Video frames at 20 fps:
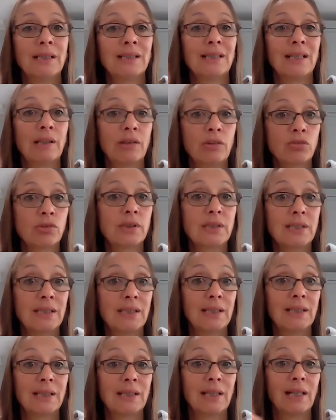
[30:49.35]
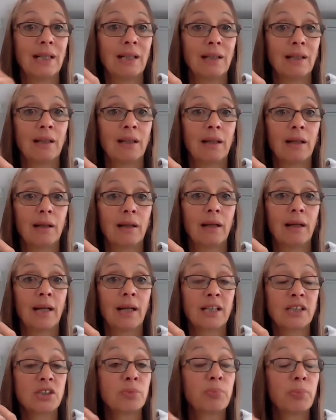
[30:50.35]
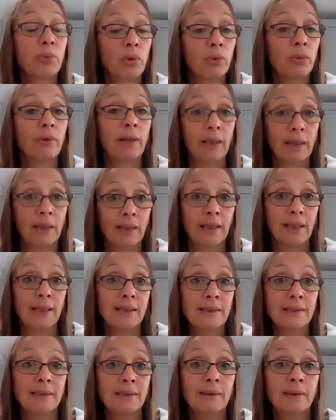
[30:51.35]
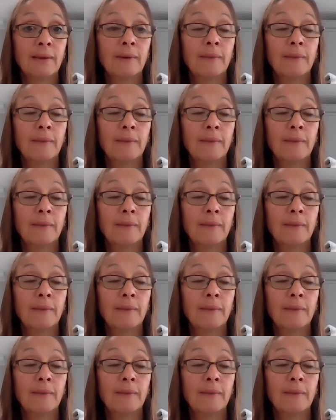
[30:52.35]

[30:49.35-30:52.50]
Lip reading: interested in exploring this,